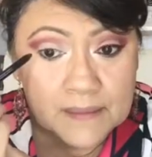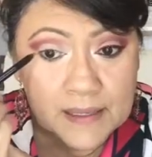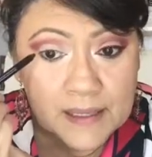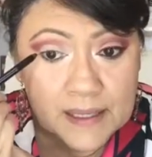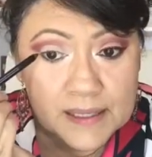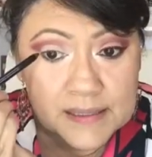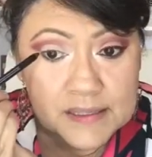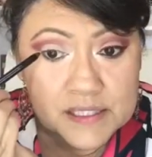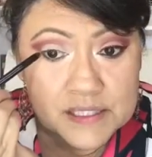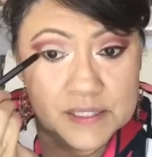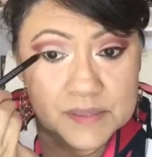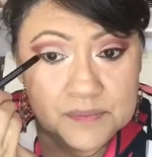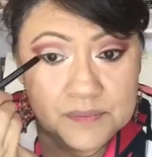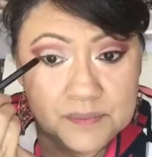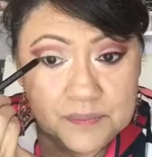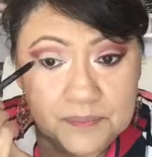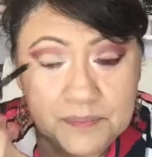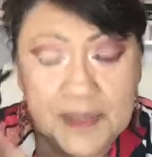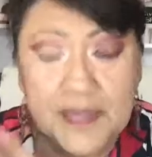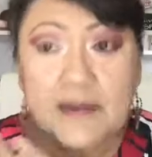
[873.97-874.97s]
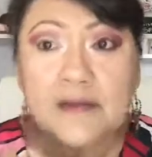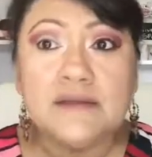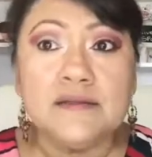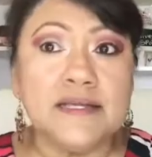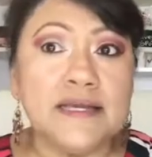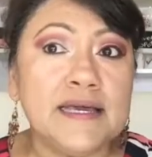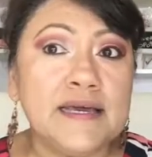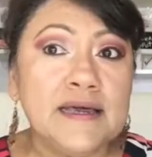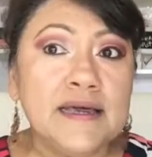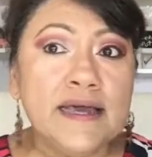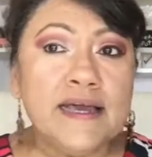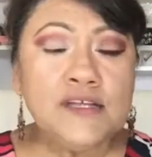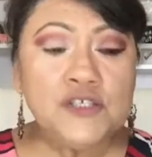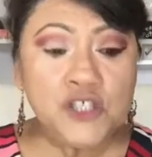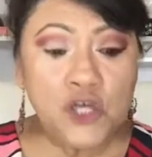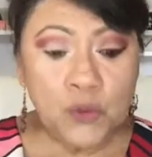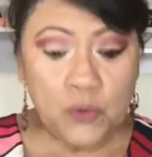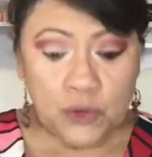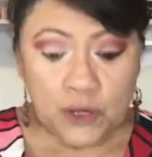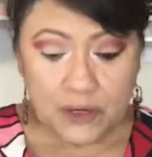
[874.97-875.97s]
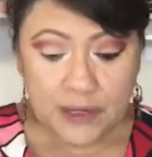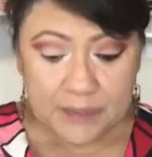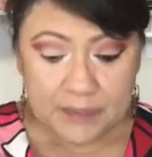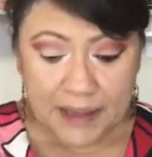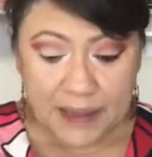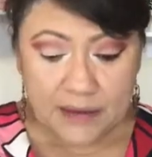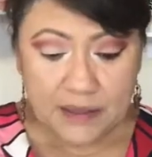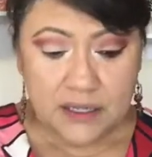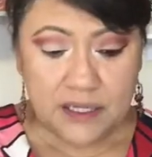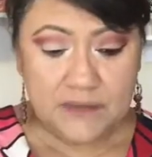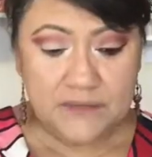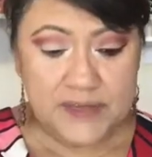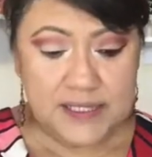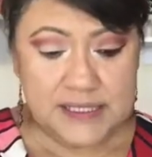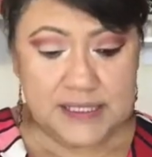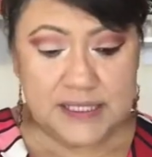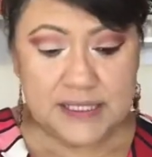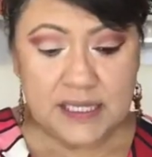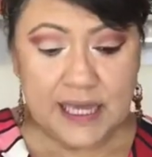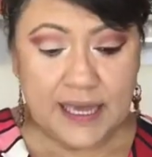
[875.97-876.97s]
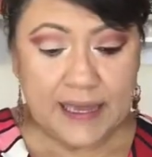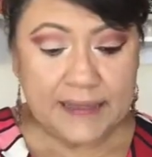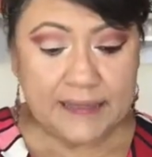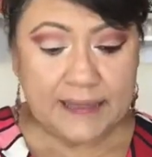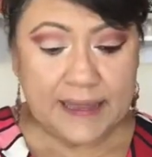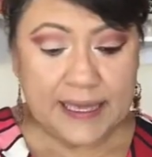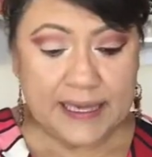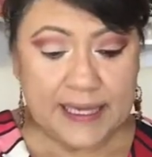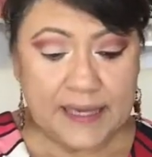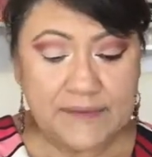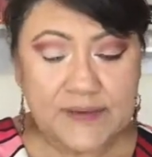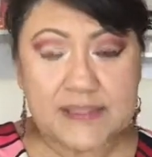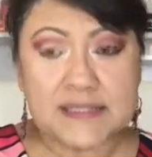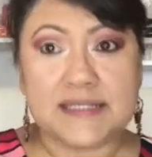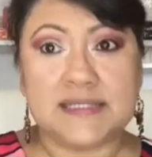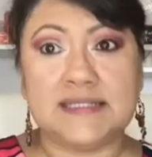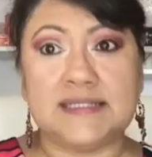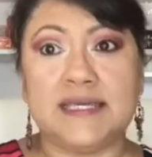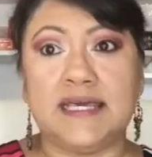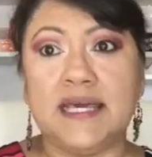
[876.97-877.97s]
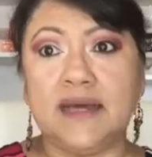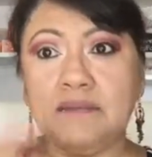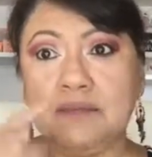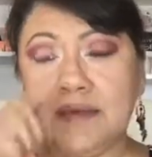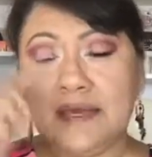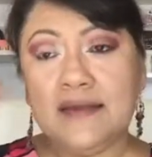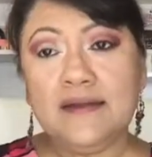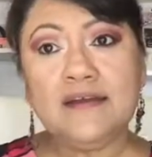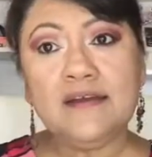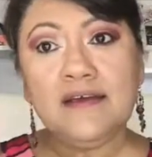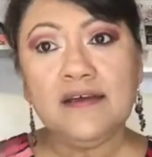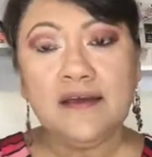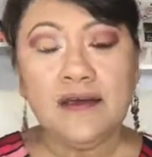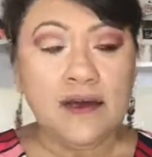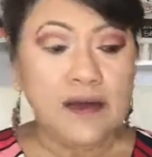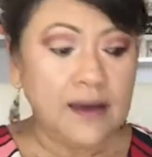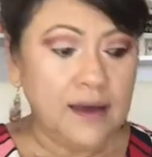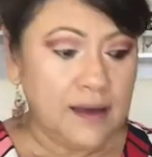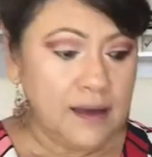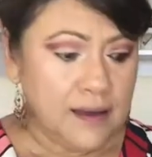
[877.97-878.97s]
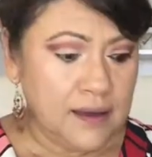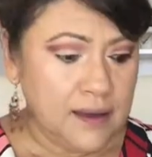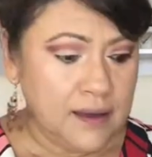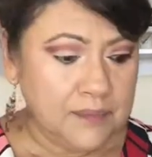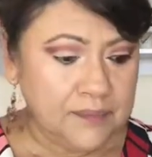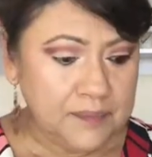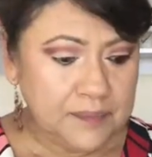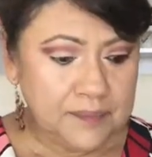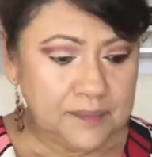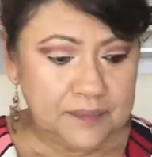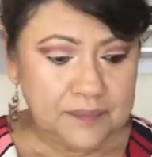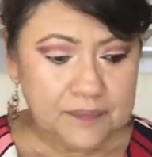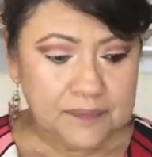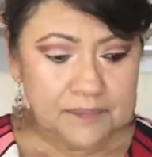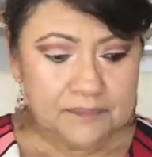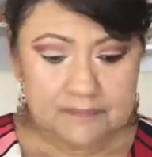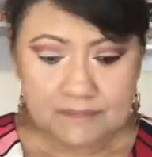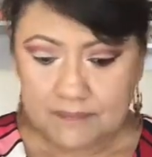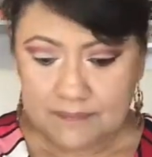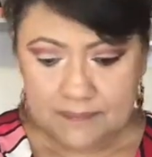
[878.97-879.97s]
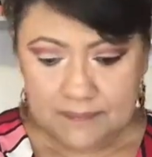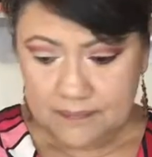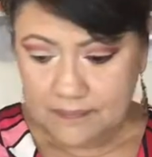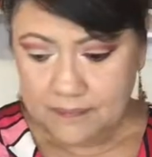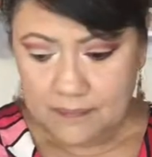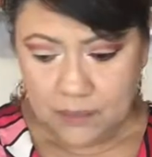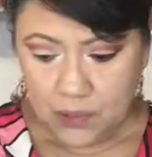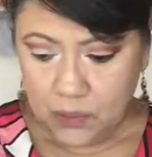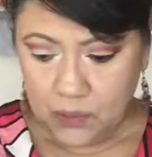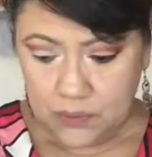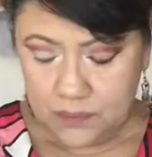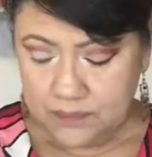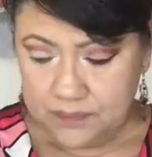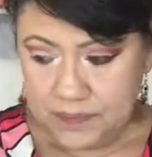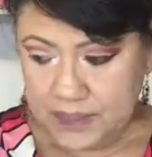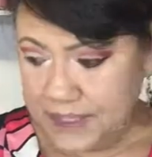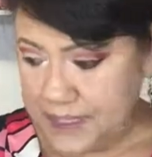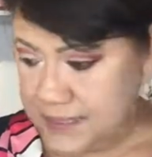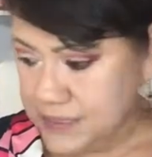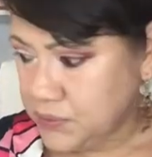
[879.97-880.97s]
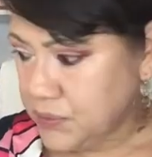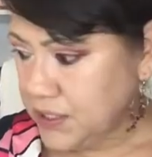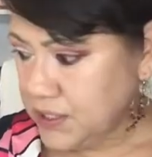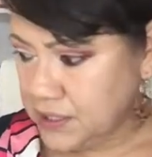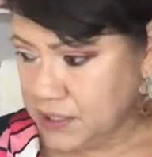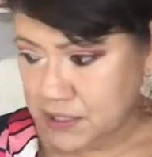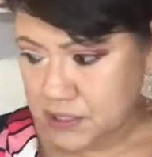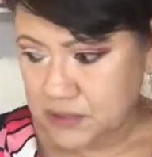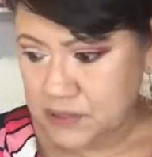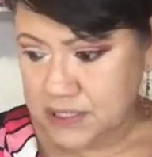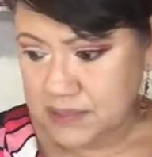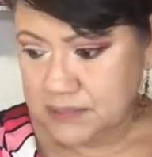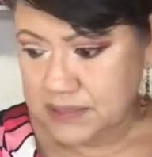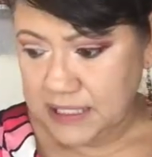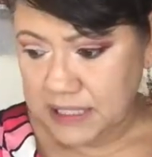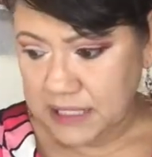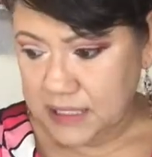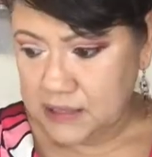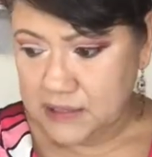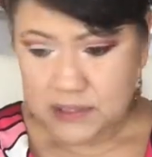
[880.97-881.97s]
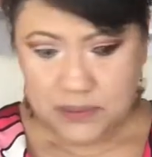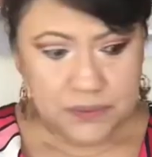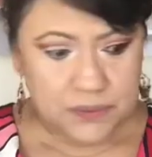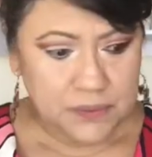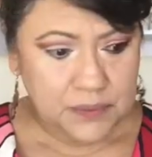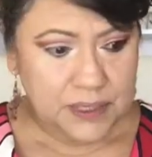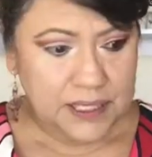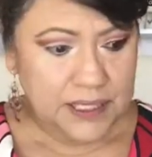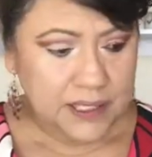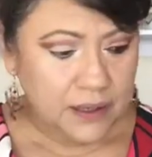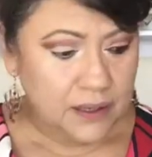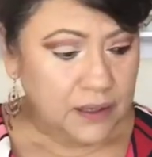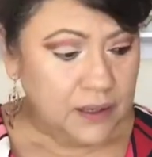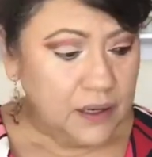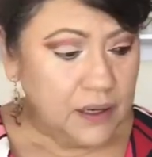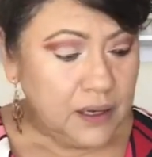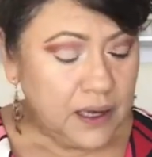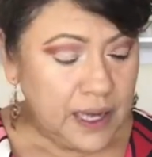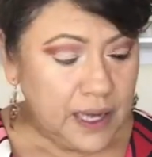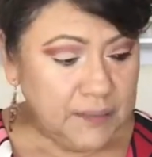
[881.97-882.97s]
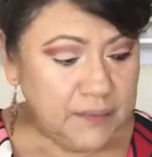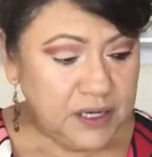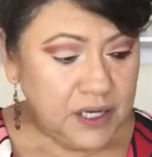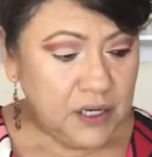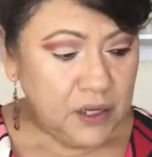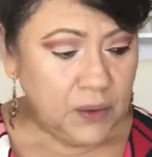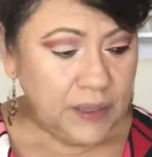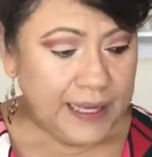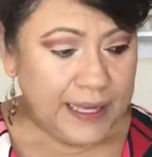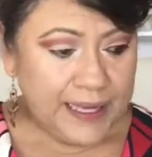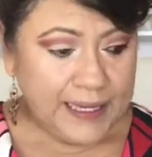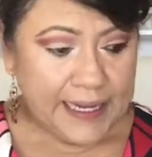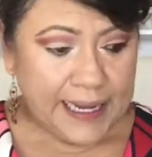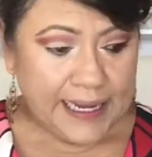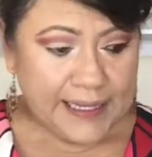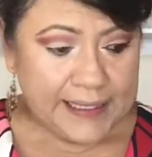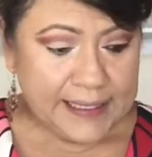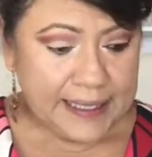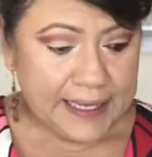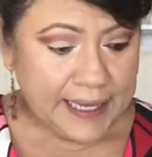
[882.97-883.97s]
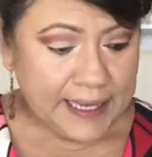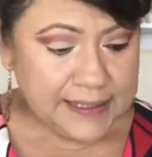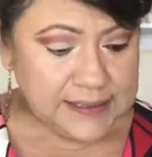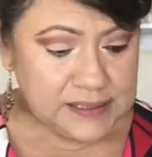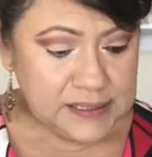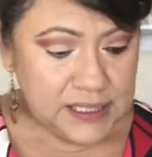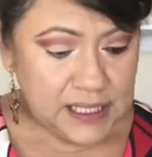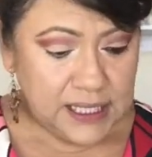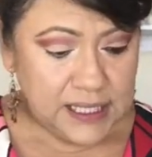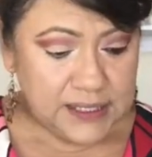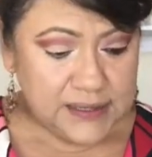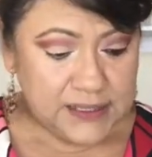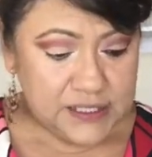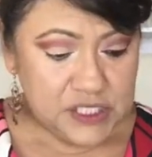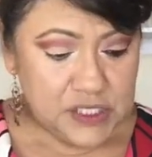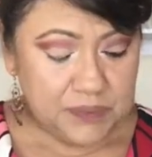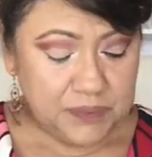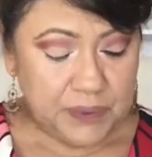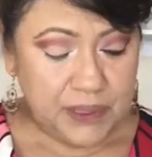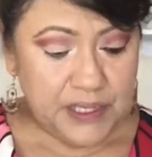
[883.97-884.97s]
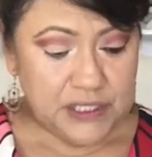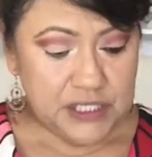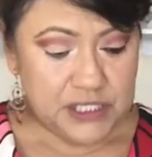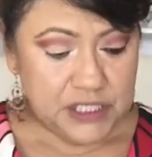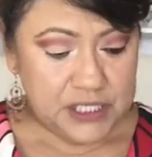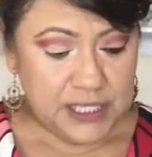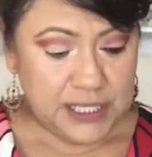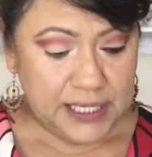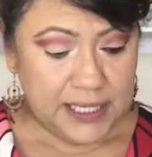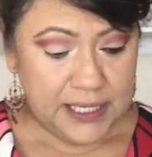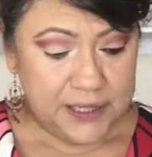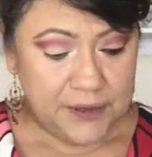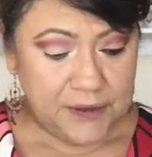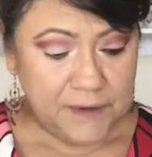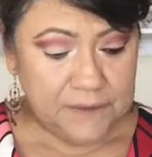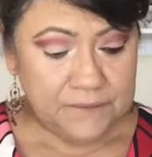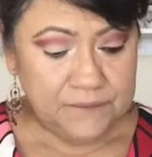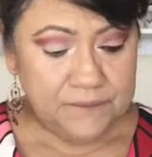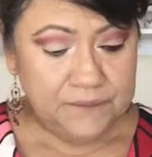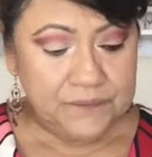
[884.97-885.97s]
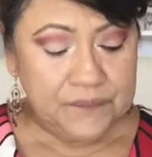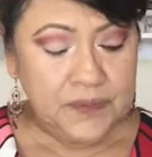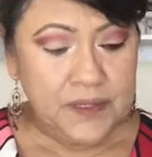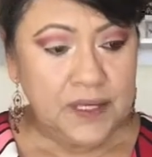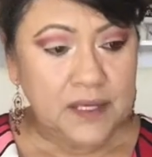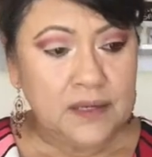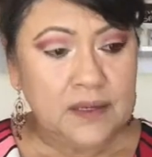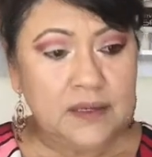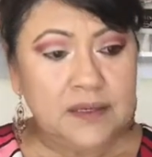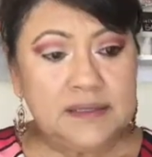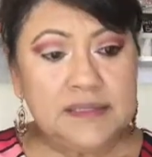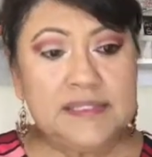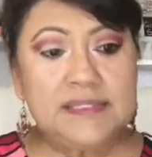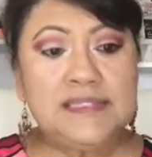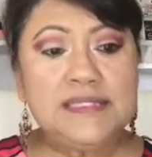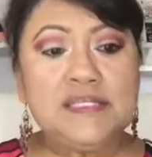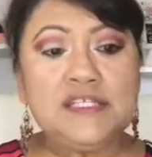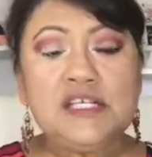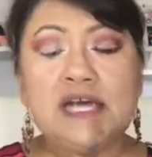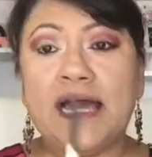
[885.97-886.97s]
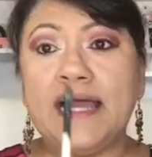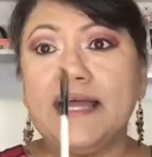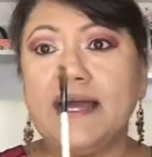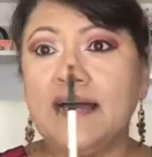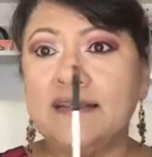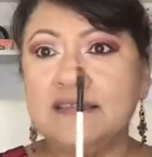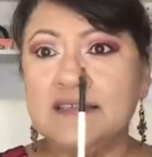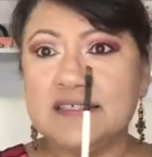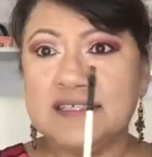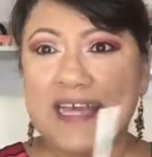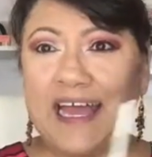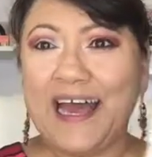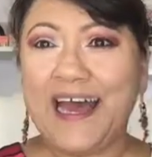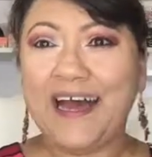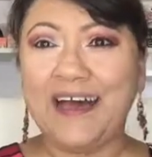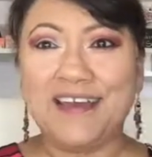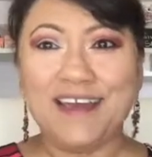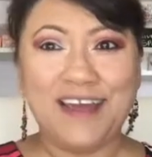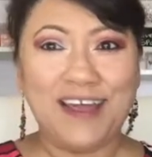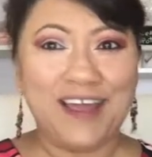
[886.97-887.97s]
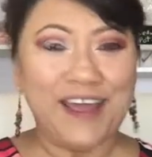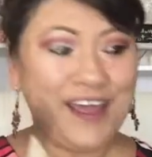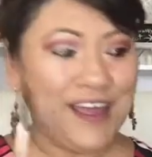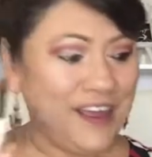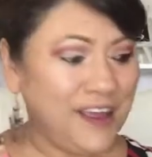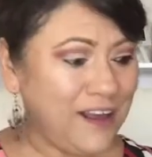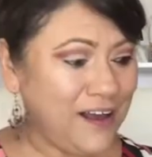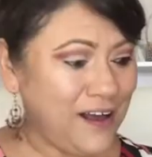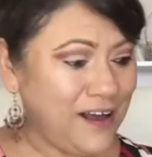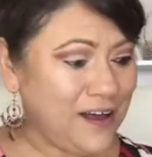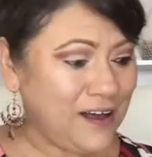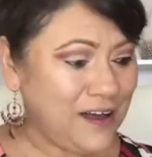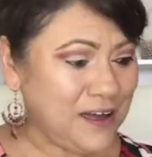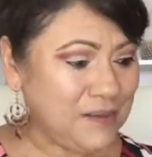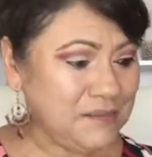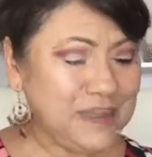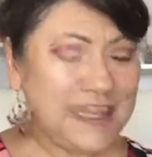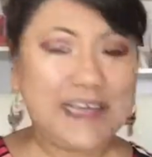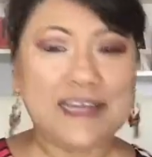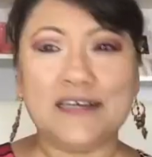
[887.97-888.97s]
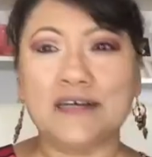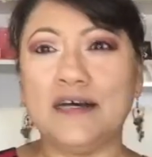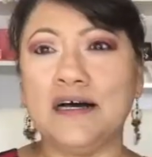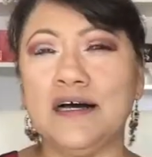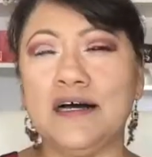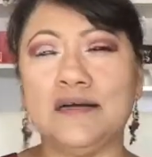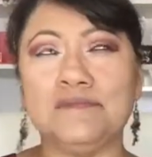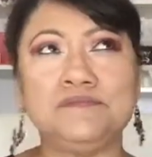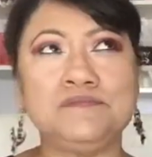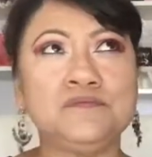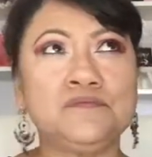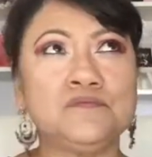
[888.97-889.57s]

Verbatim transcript: Okay, just barely. And don't worry about it if it's not like, if it's skipping, um, because we're gonna do something else here. I'm gonna go ahead and get uh, this brush here. This is, I got this at a, uh, like, where